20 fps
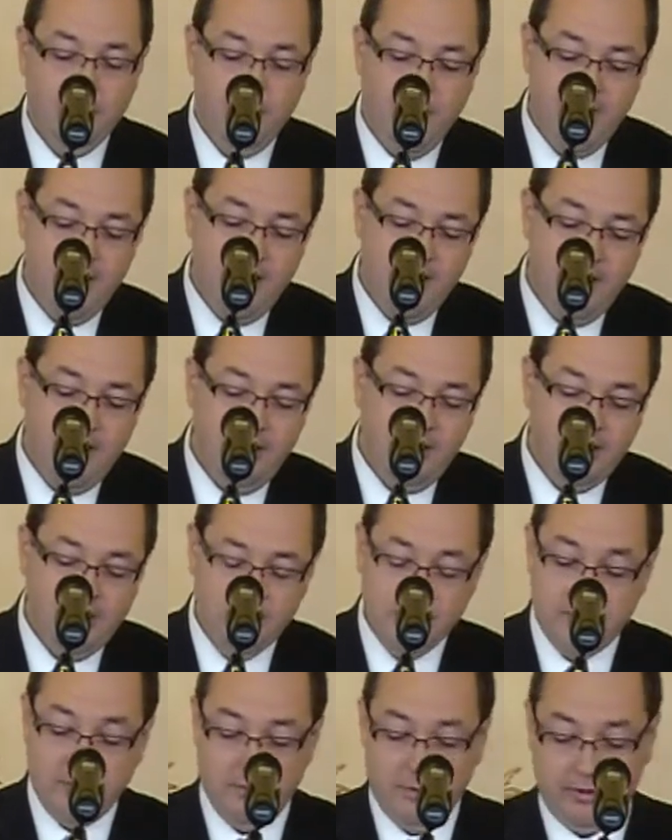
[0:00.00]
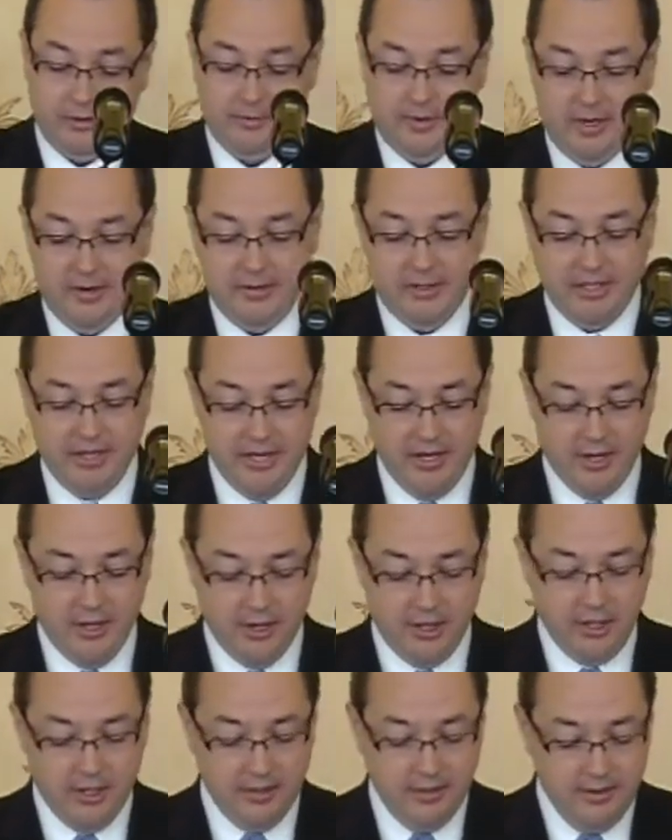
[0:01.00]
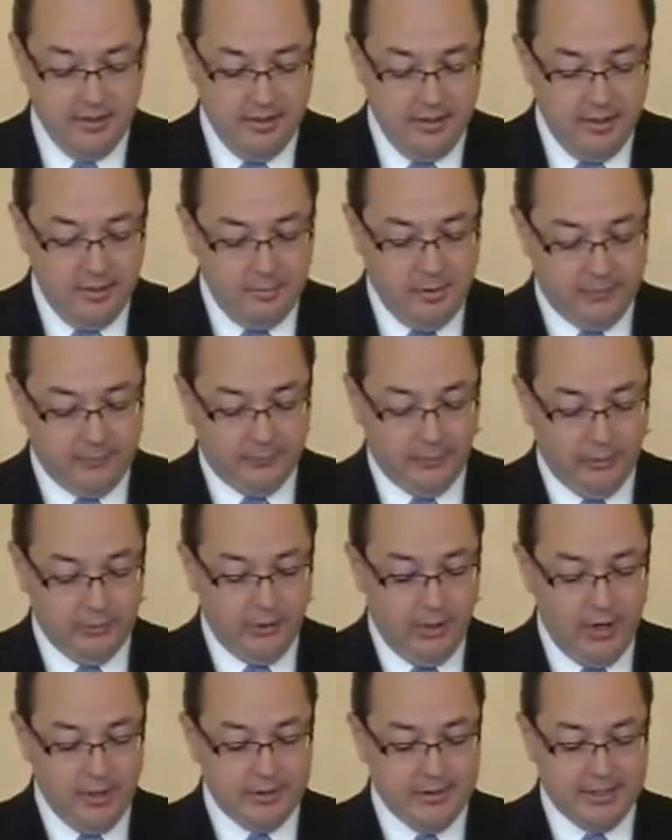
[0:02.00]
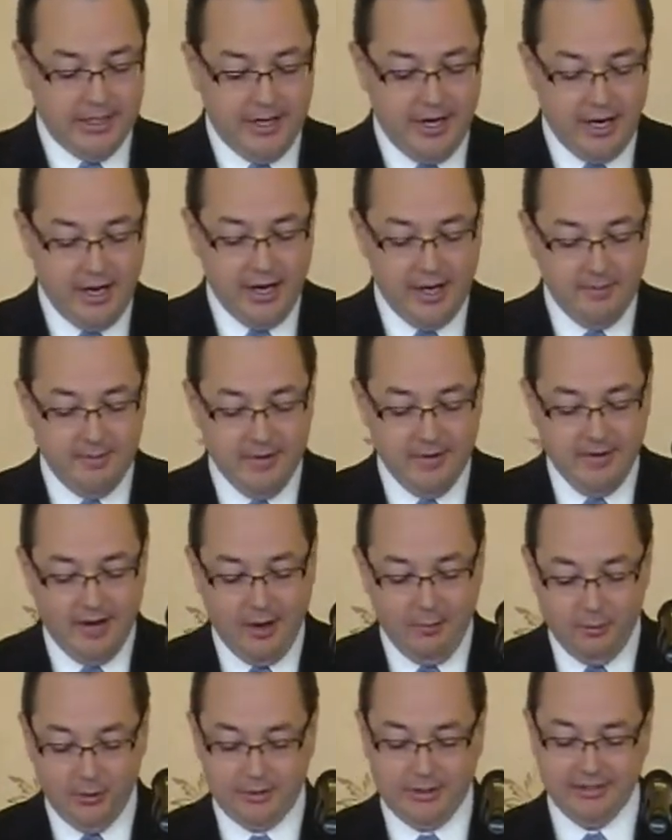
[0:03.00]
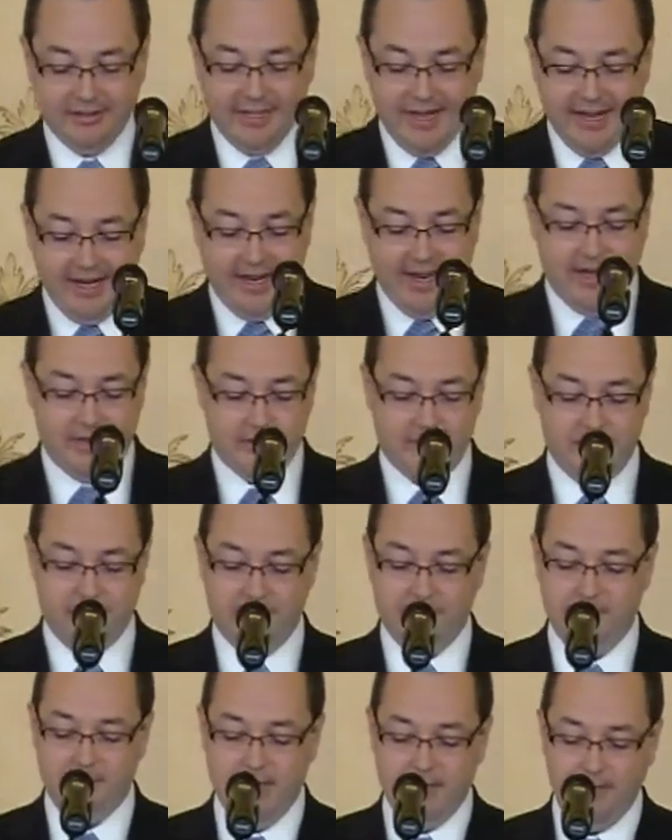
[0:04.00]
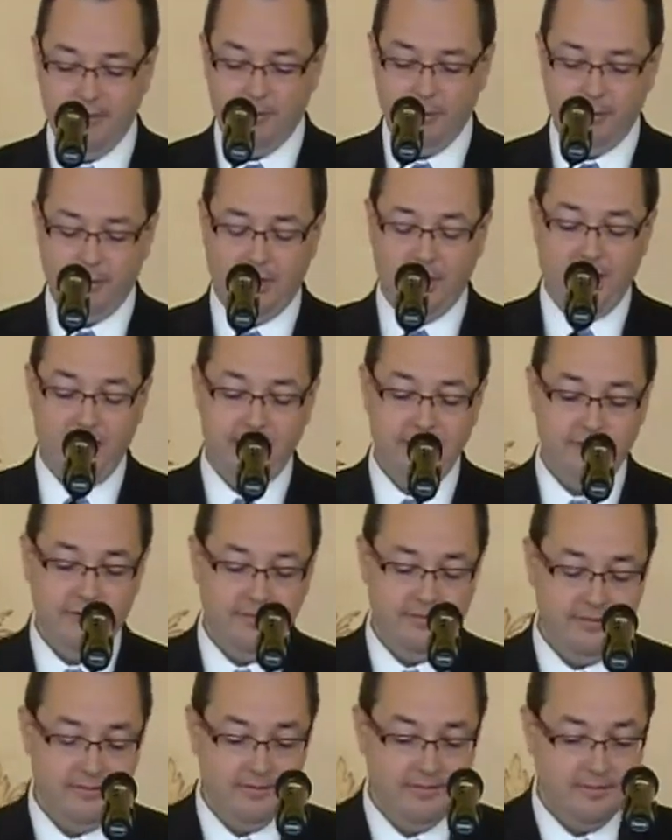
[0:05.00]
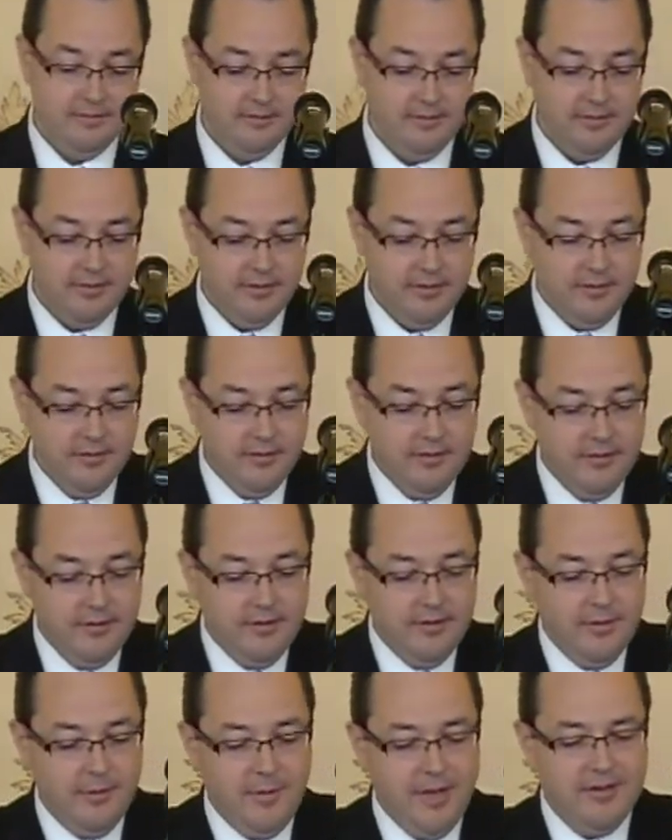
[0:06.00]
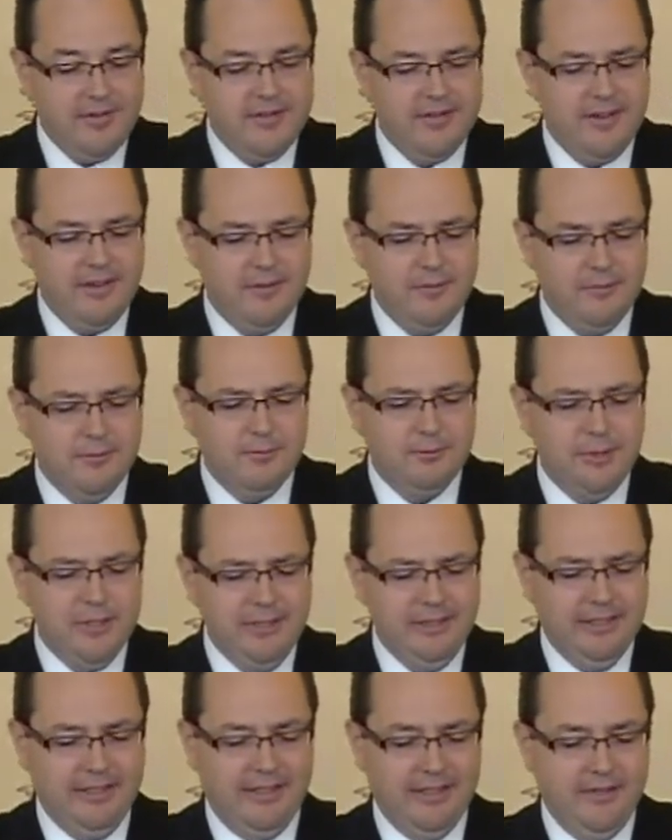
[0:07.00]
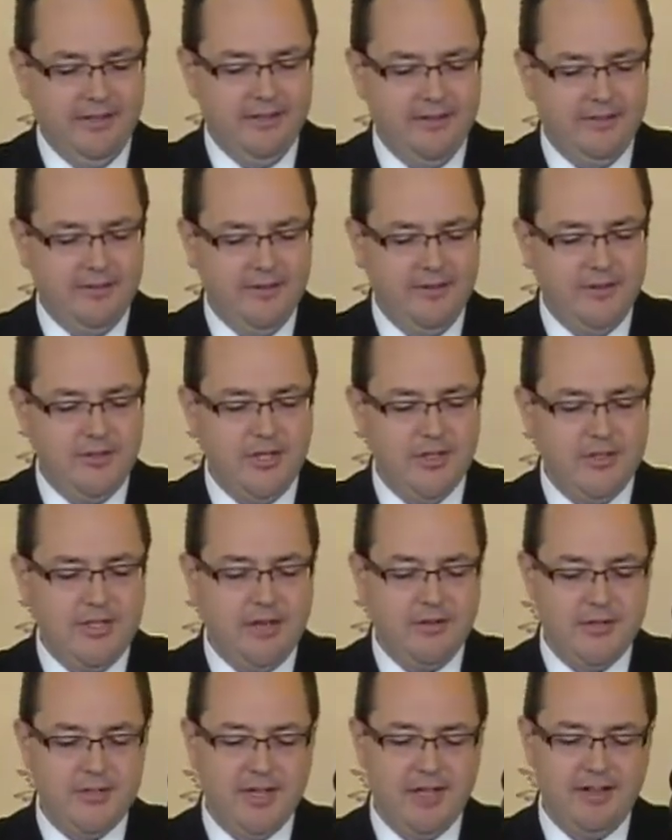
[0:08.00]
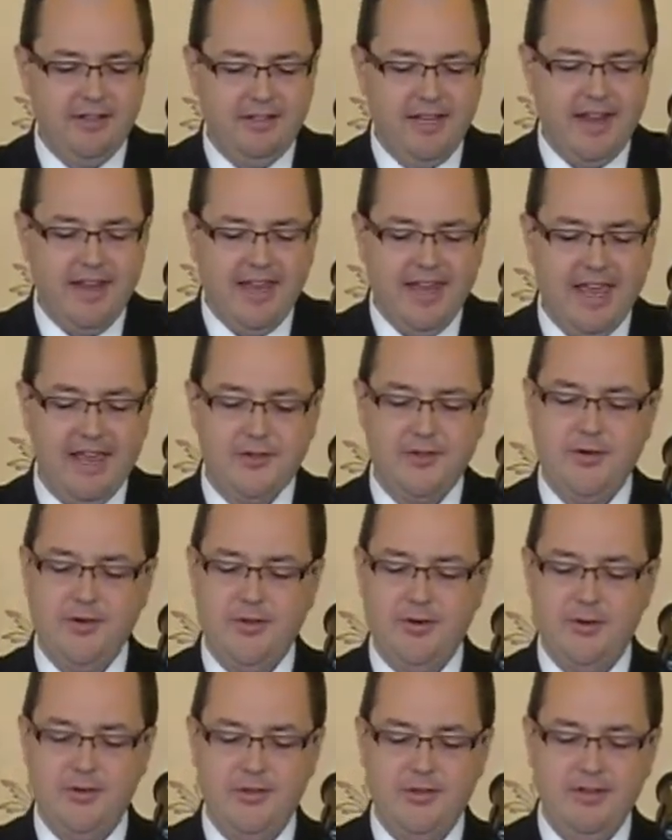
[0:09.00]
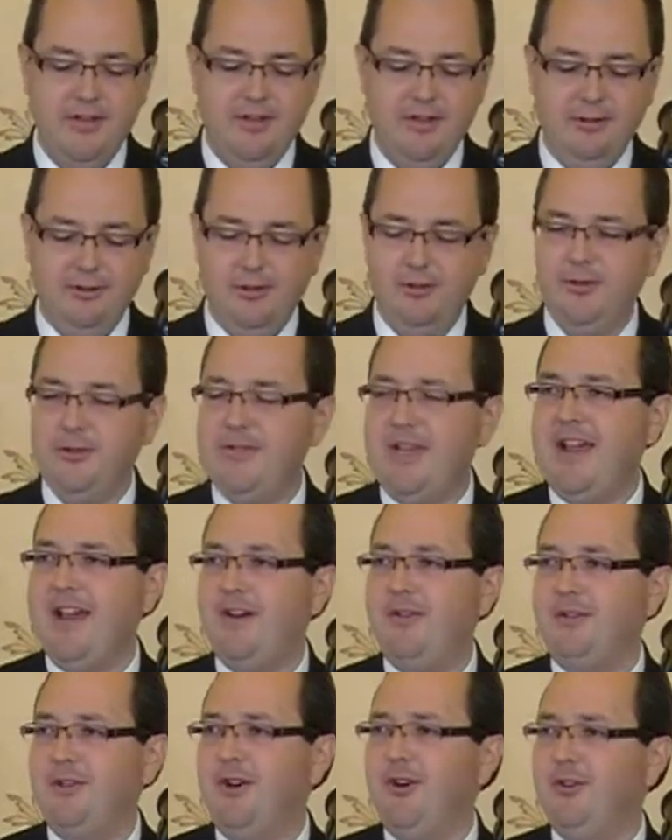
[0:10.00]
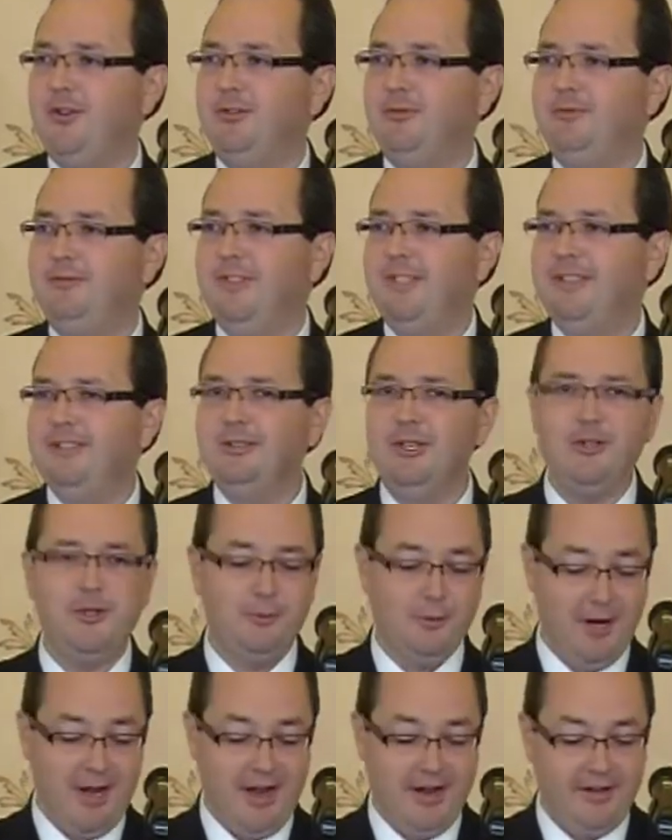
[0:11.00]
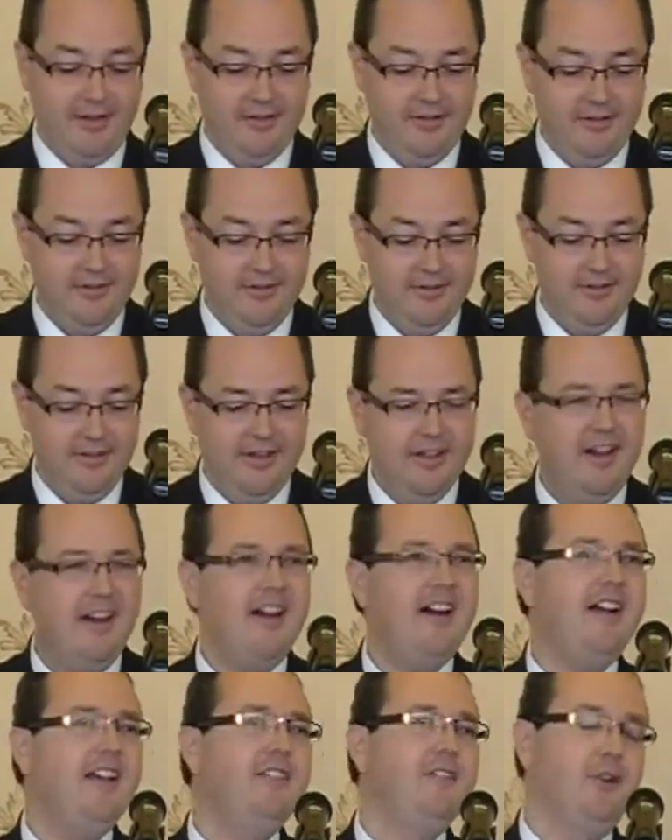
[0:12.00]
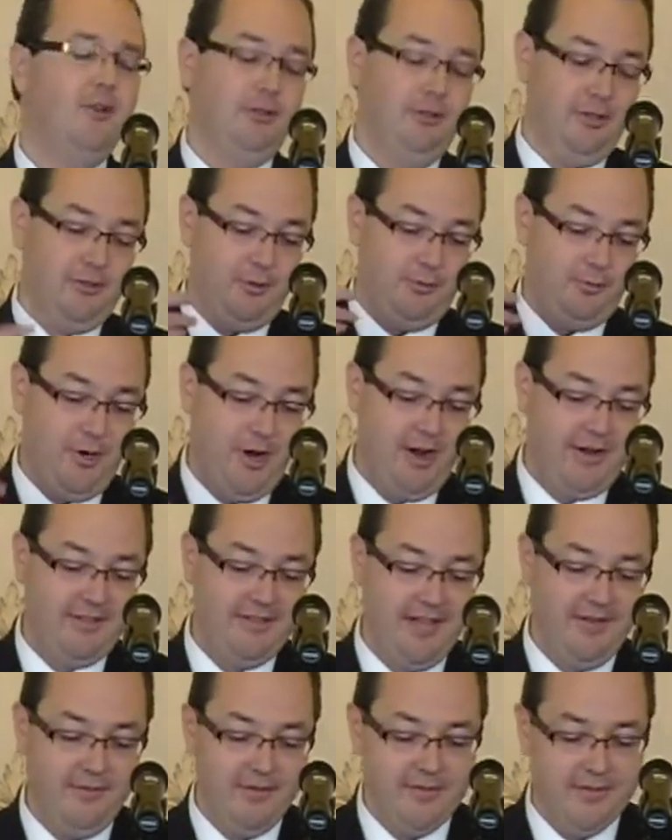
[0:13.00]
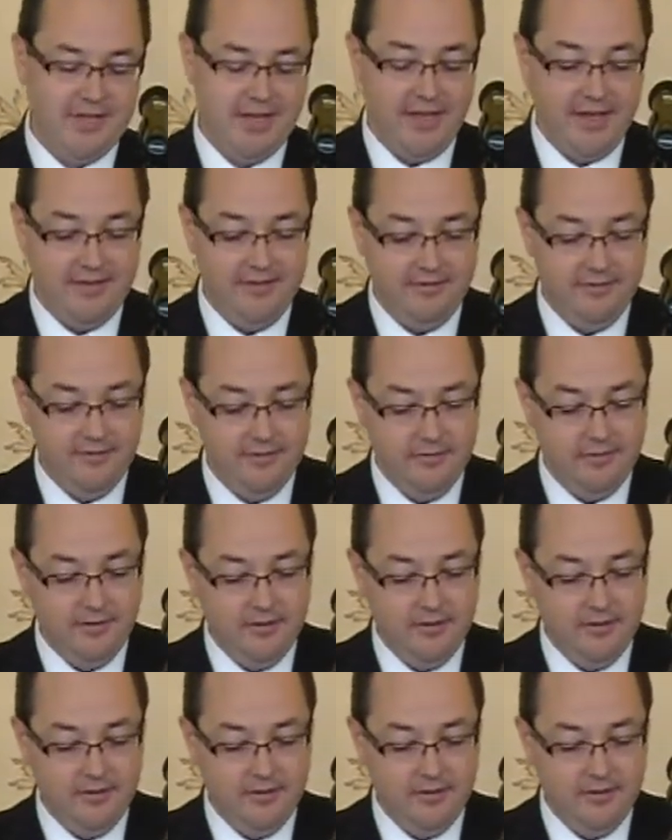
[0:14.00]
Well, I used to work around here, but for a long time I worked in Lancaster, David replied. The man said, Really? Just outside of Lancaster, there's a little town called Littlerock. I know Littlerock, David said.